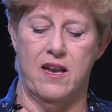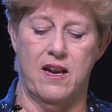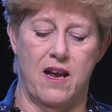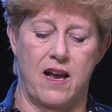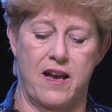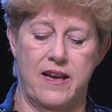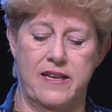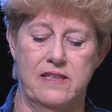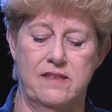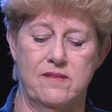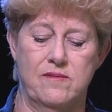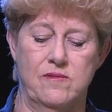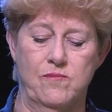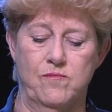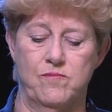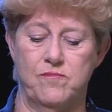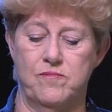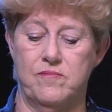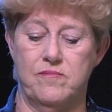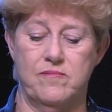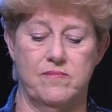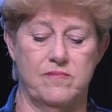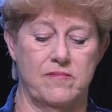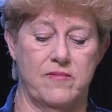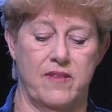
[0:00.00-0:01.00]
I
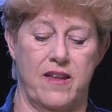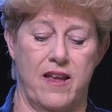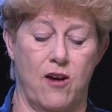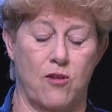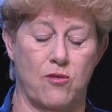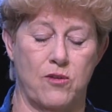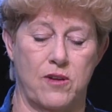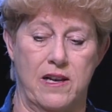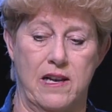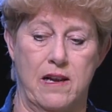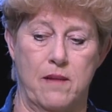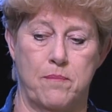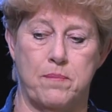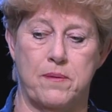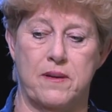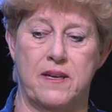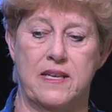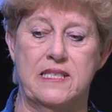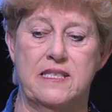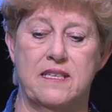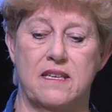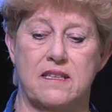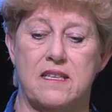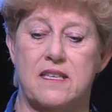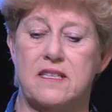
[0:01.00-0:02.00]
held it up and I
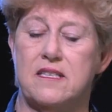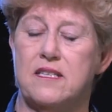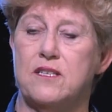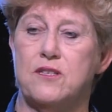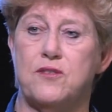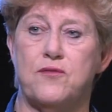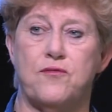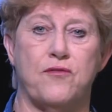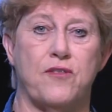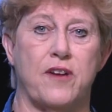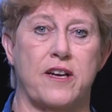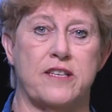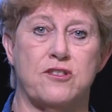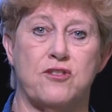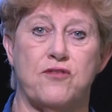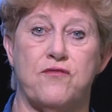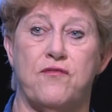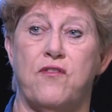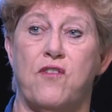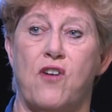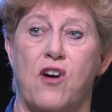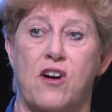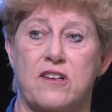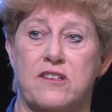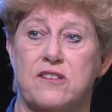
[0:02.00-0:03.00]
said, this is French
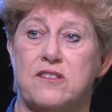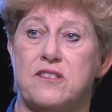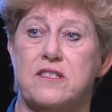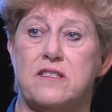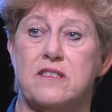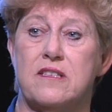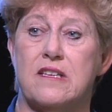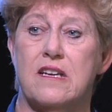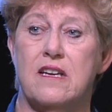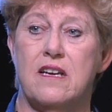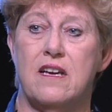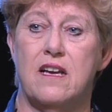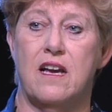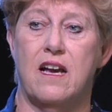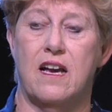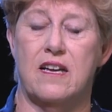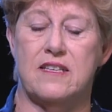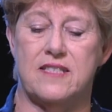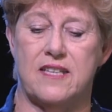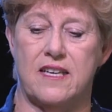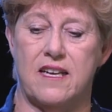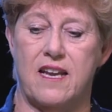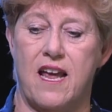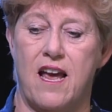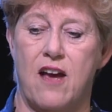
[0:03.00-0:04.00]
farce. I
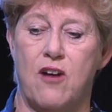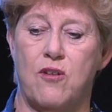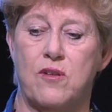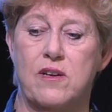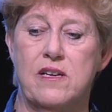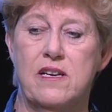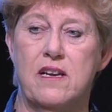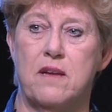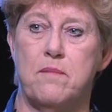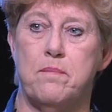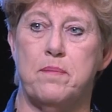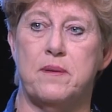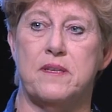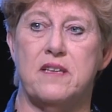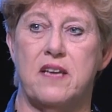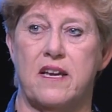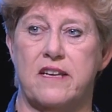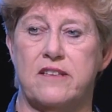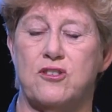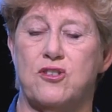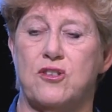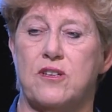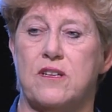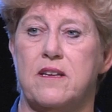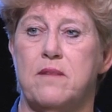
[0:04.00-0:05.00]
said, how can I
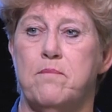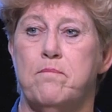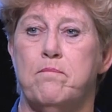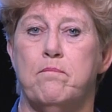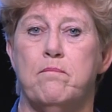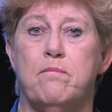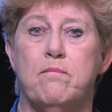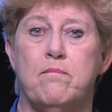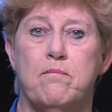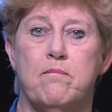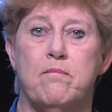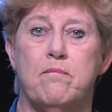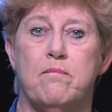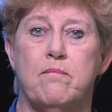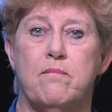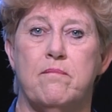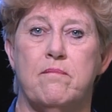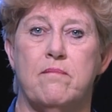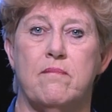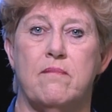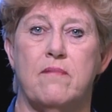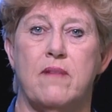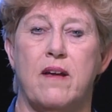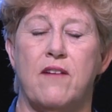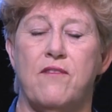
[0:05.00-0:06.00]
potentially
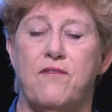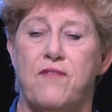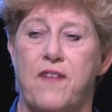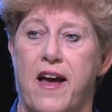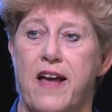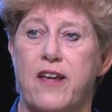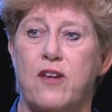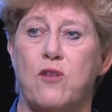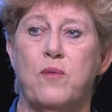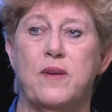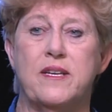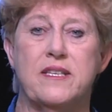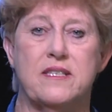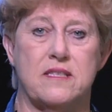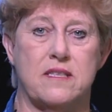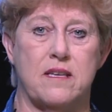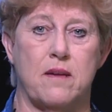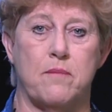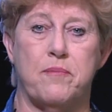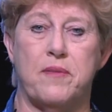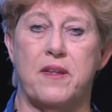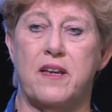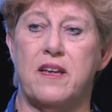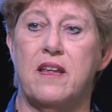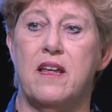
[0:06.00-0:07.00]
evaluate
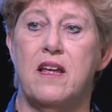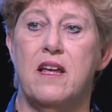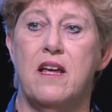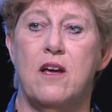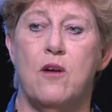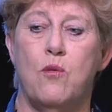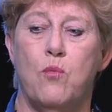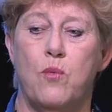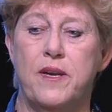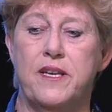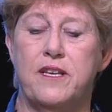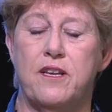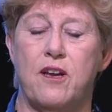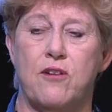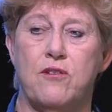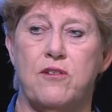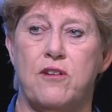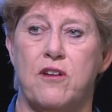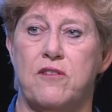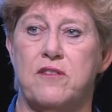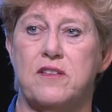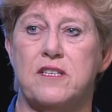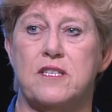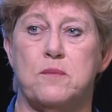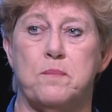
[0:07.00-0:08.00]
something we don't know
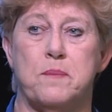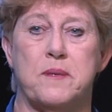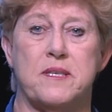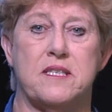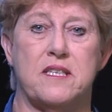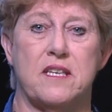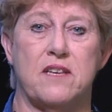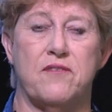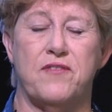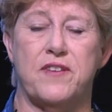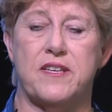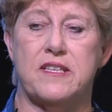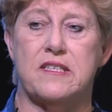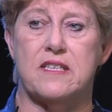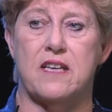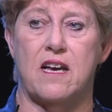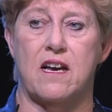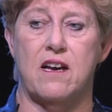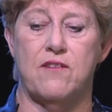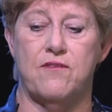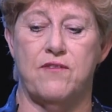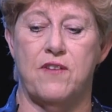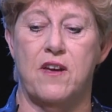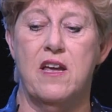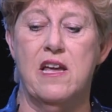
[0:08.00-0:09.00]
the specifics
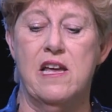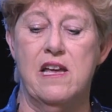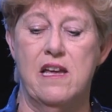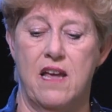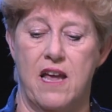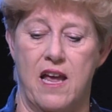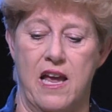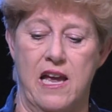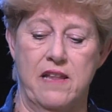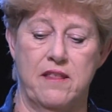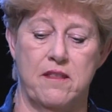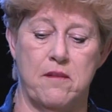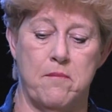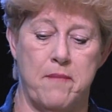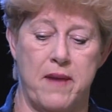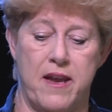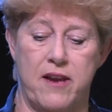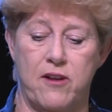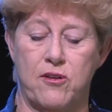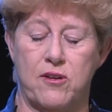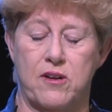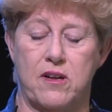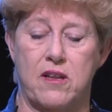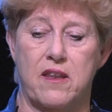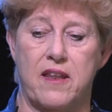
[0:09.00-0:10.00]
of? And the
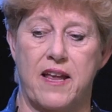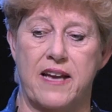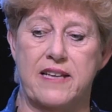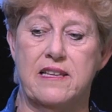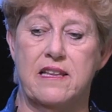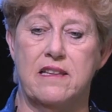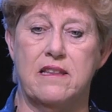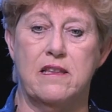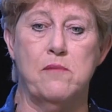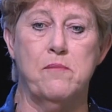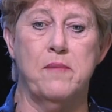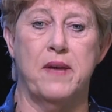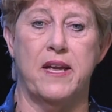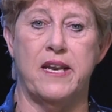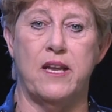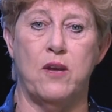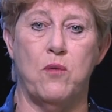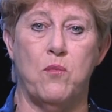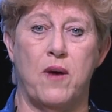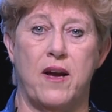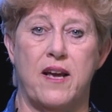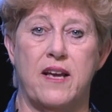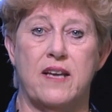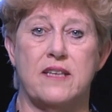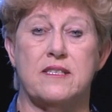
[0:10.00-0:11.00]
mayor collected them
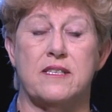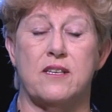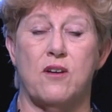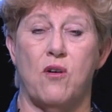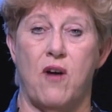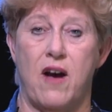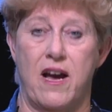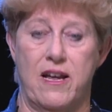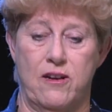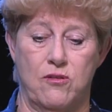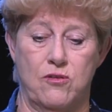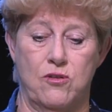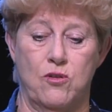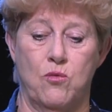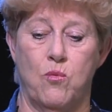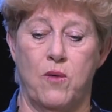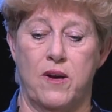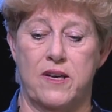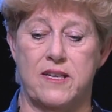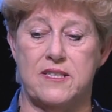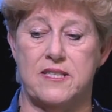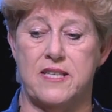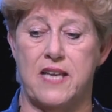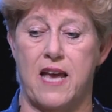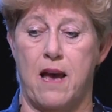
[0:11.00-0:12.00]
anyway, so I don't know what
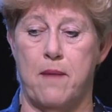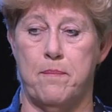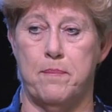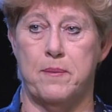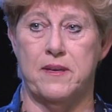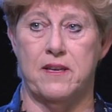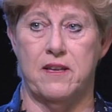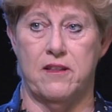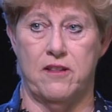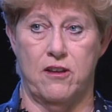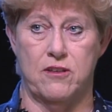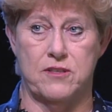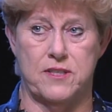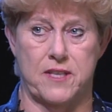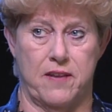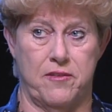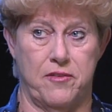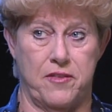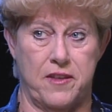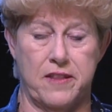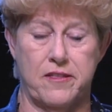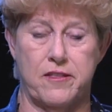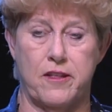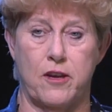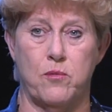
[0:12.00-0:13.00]
has happened to those. I
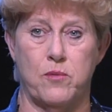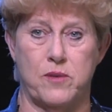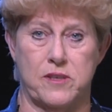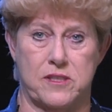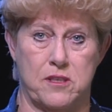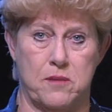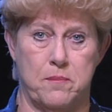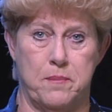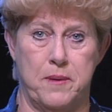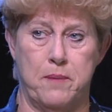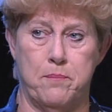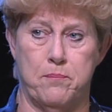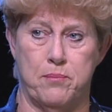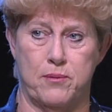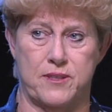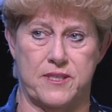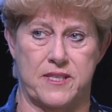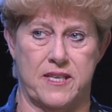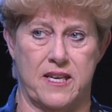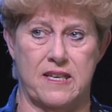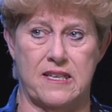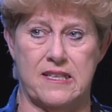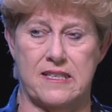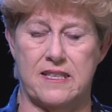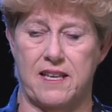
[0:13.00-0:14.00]
think they were to be
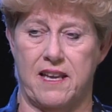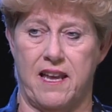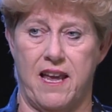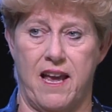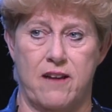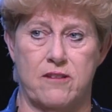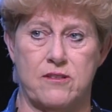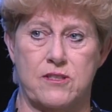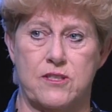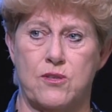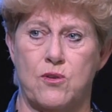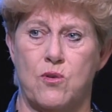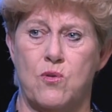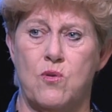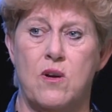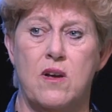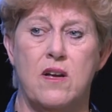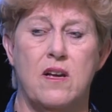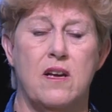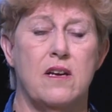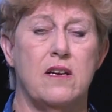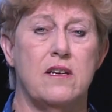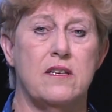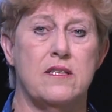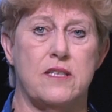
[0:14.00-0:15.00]
presented to council,
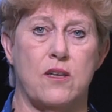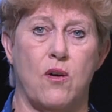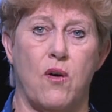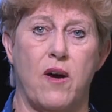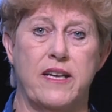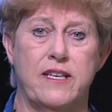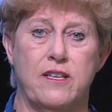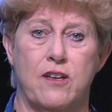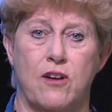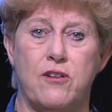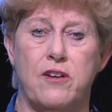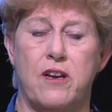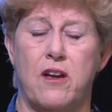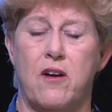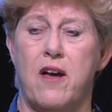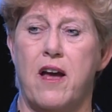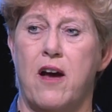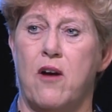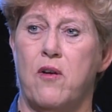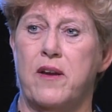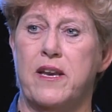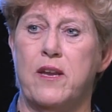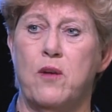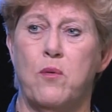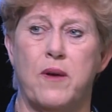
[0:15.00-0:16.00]
so I don't know
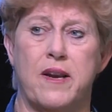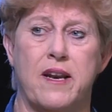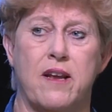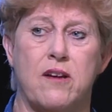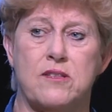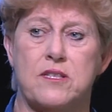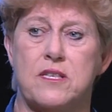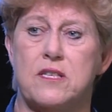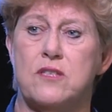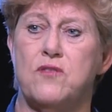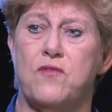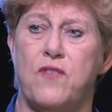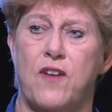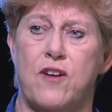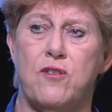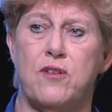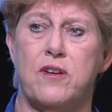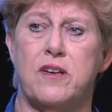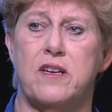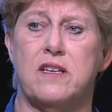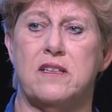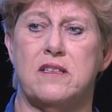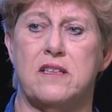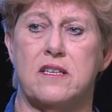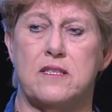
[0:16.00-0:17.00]
how anyone else has
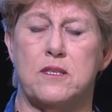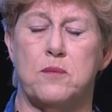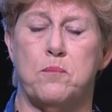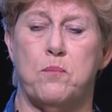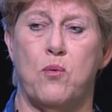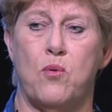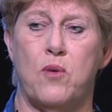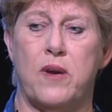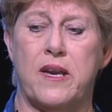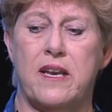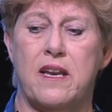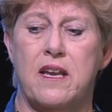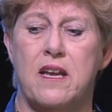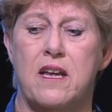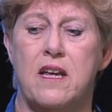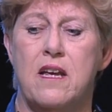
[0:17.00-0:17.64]
voted at this point.